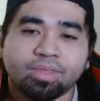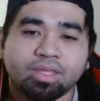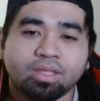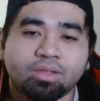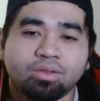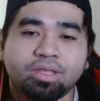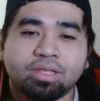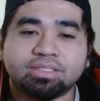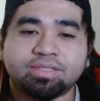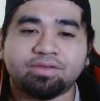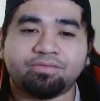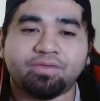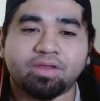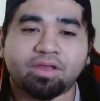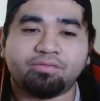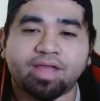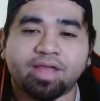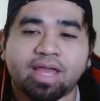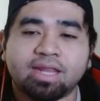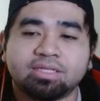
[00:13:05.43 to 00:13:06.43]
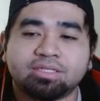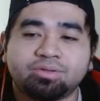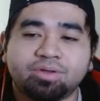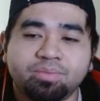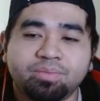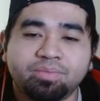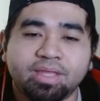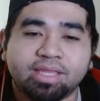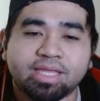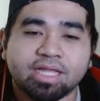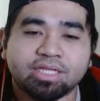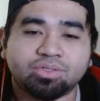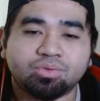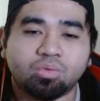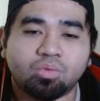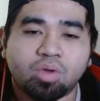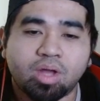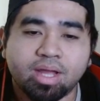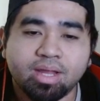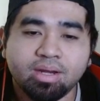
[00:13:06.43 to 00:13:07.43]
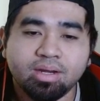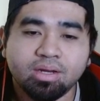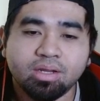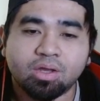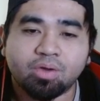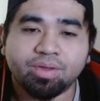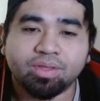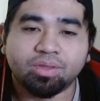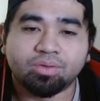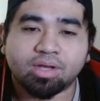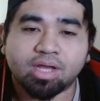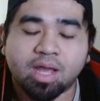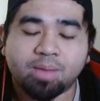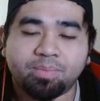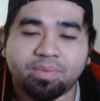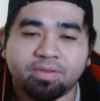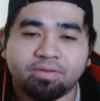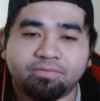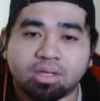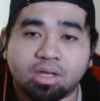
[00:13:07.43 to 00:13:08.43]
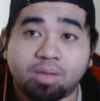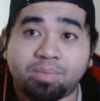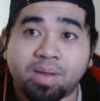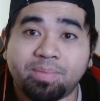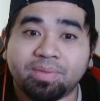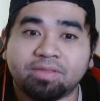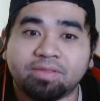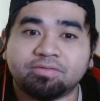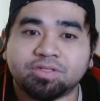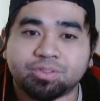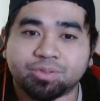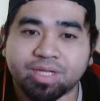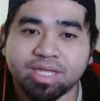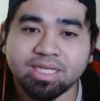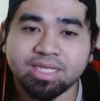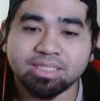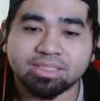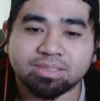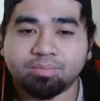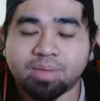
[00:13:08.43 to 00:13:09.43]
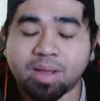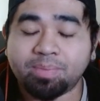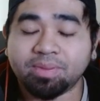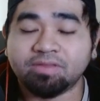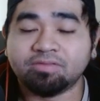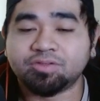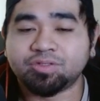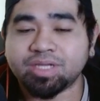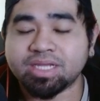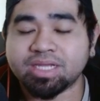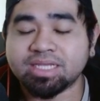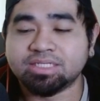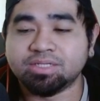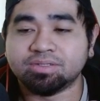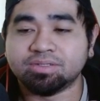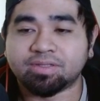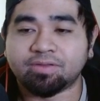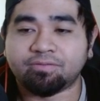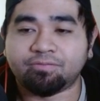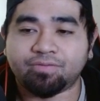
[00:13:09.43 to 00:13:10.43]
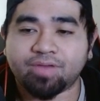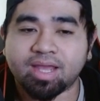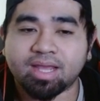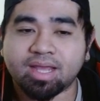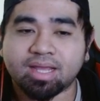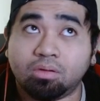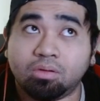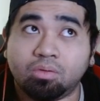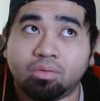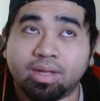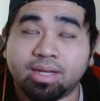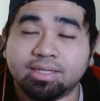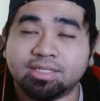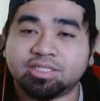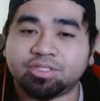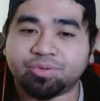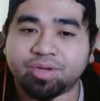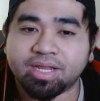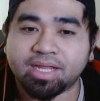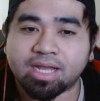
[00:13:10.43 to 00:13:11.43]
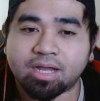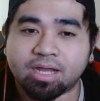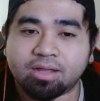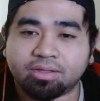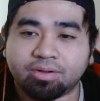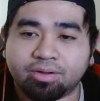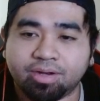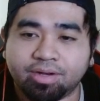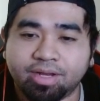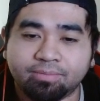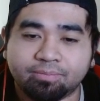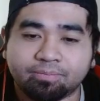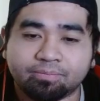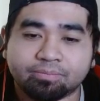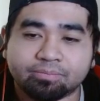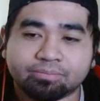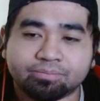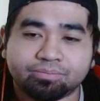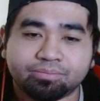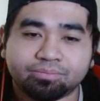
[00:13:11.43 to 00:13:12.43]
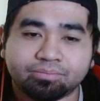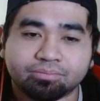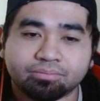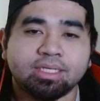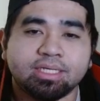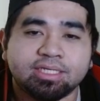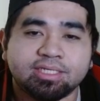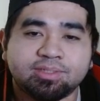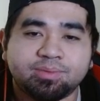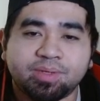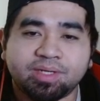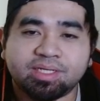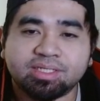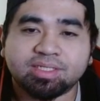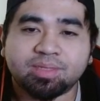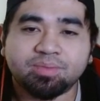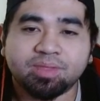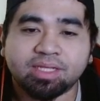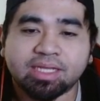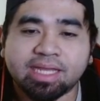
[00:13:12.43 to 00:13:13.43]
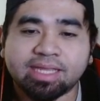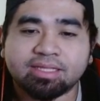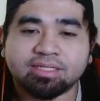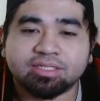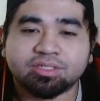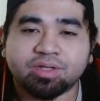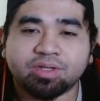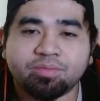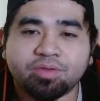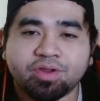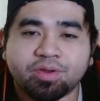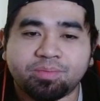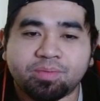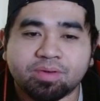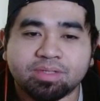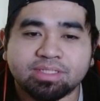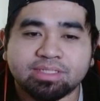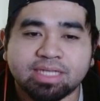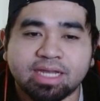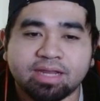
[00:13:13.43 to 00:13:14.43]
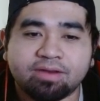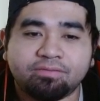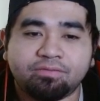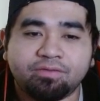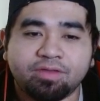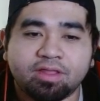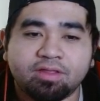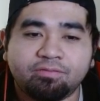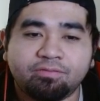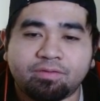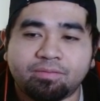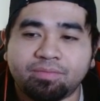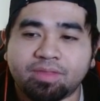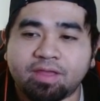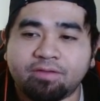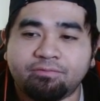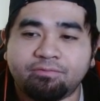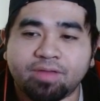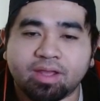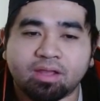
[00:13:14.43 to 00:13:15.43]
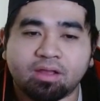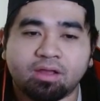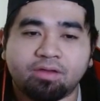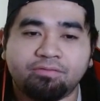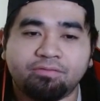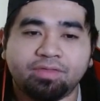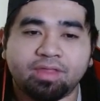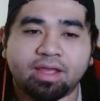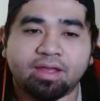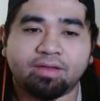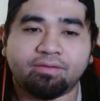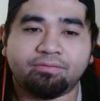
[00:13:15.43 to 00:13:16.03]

Use the effect of Cattle Scream, detach one, go into a copy of Puppet of Strings. Puppet of Strings, use the effect, one string counter on it. Spell summon the Cattle Scream on your opponent's side of the field from the effect of the